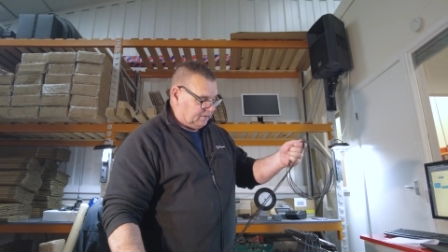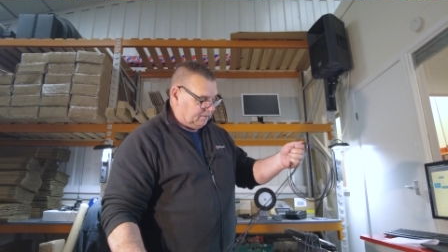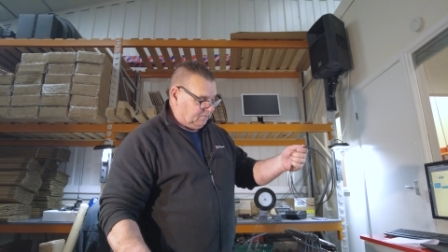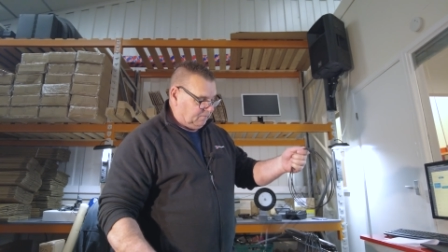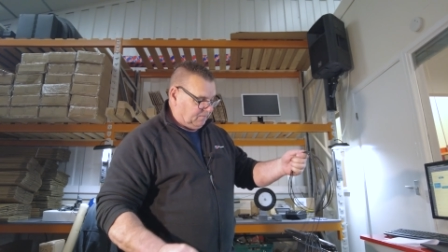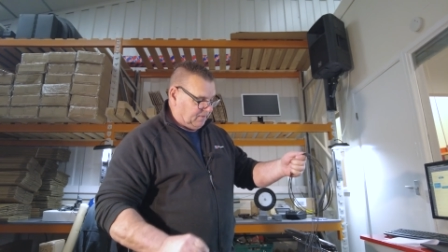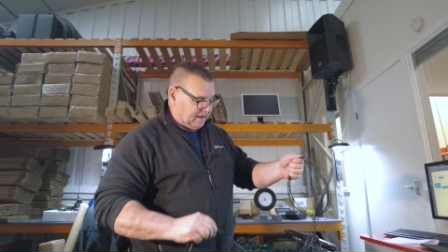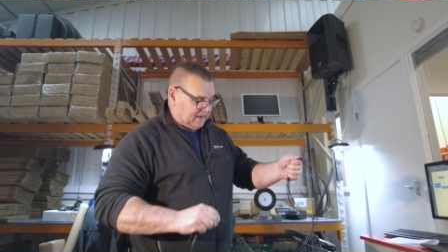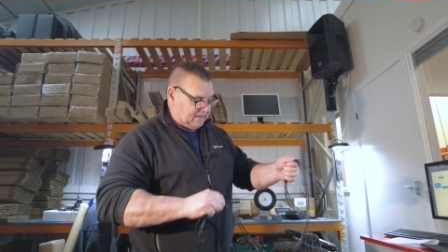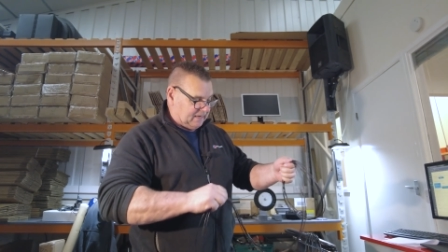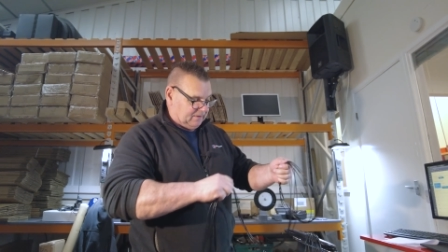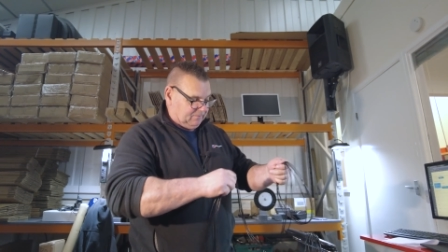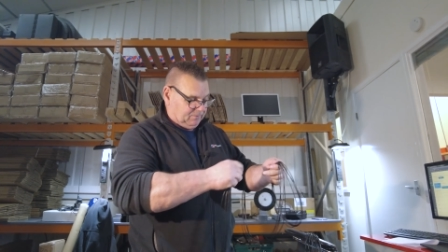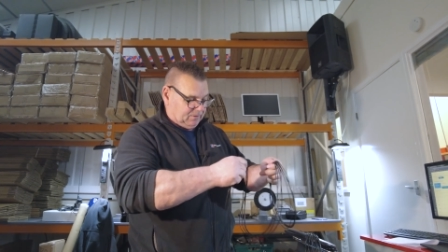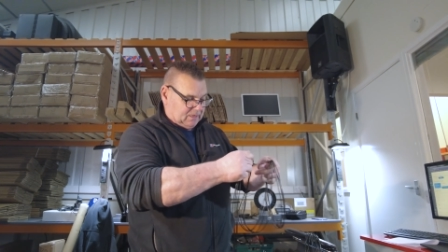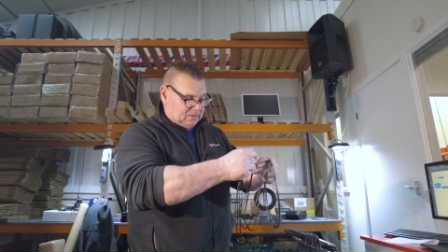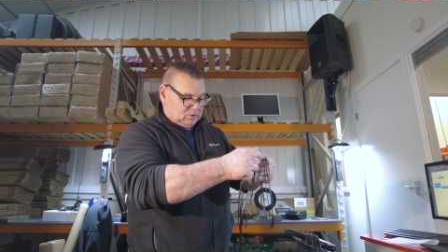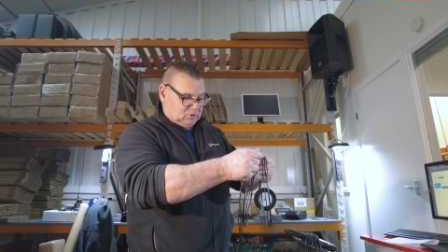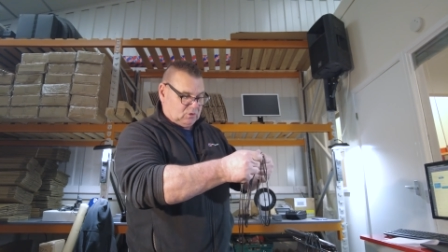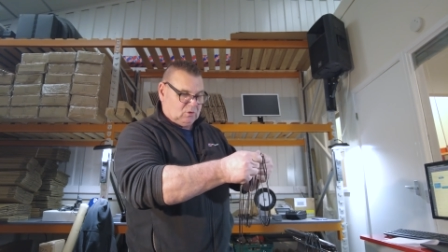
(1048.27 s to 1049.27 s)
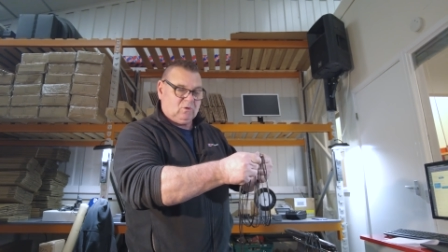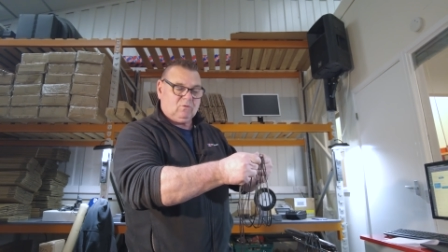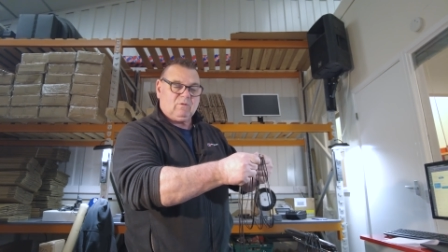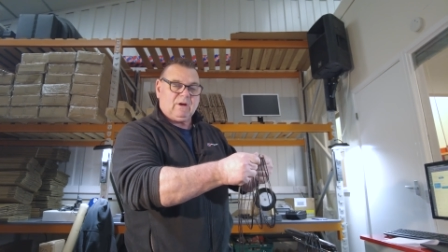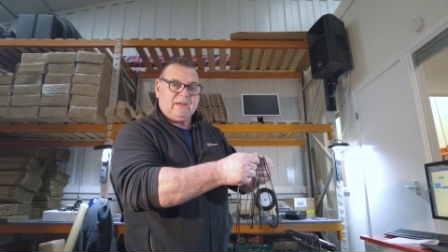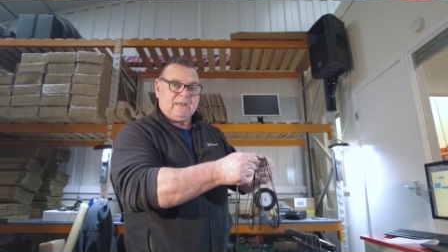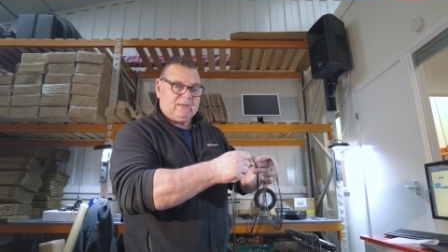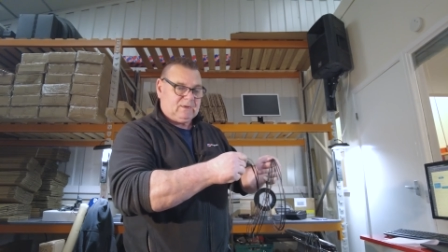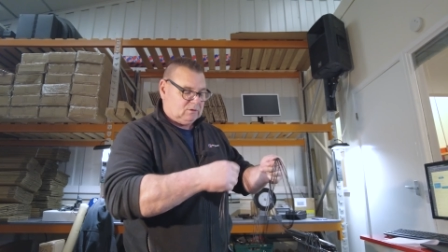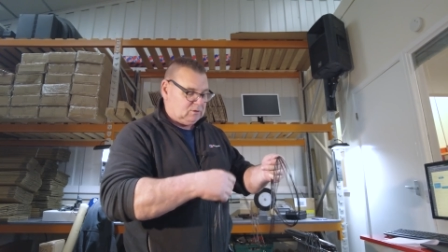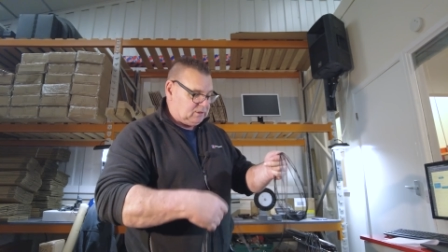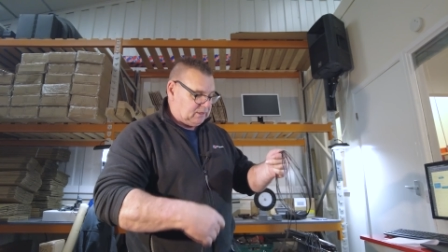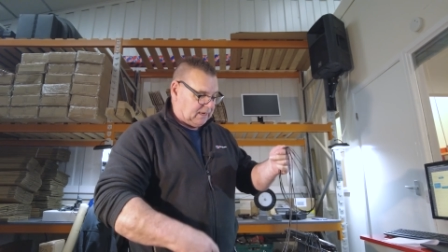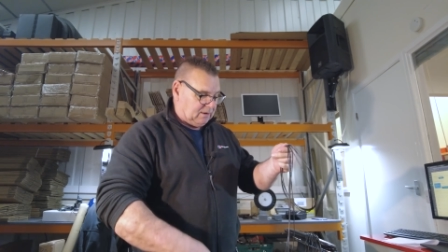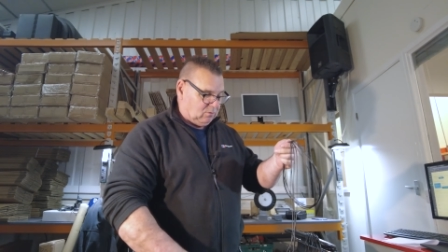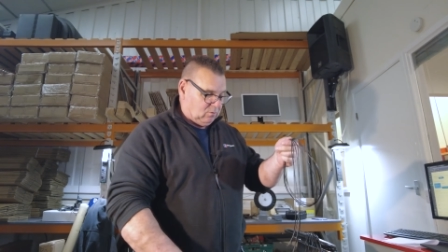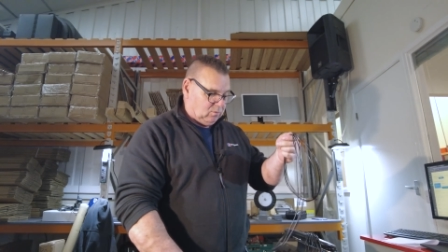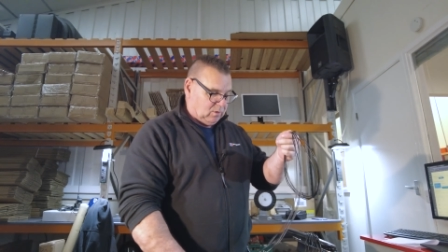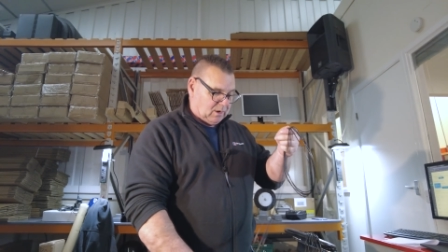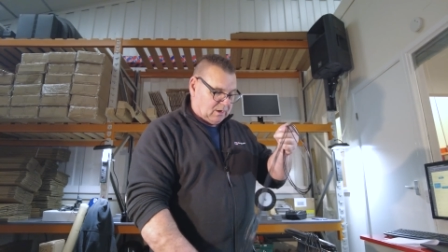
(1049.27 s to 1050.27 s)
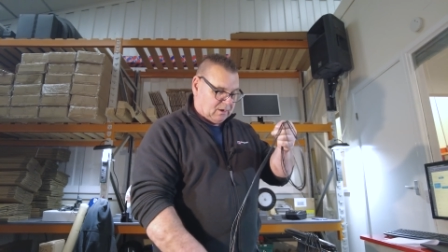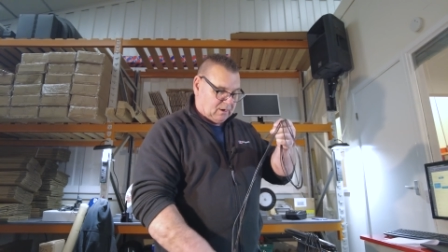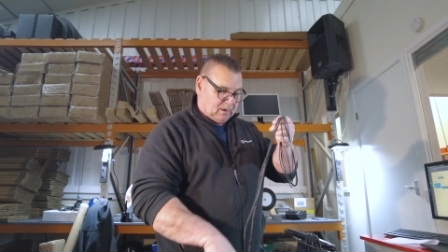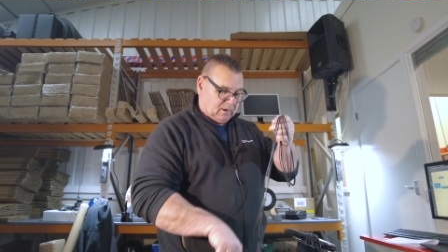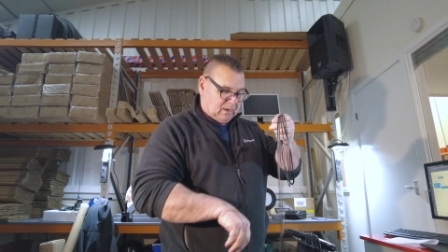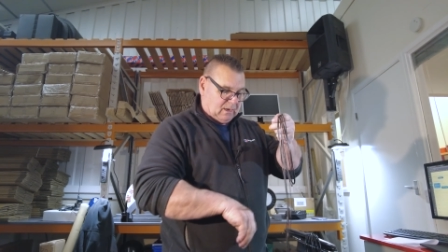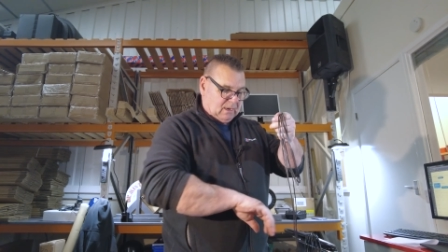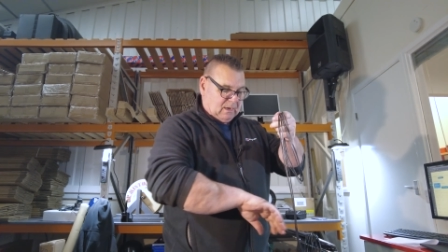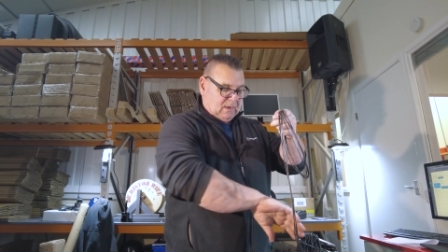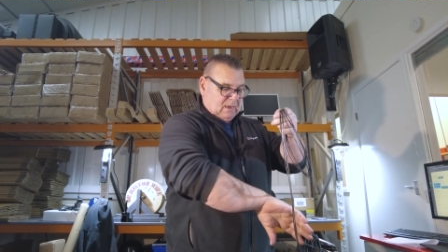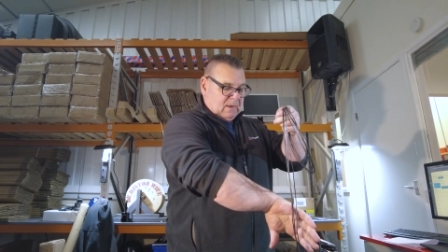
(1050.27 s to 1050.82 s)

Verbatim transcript: And in fact, if they're short radials, that will work.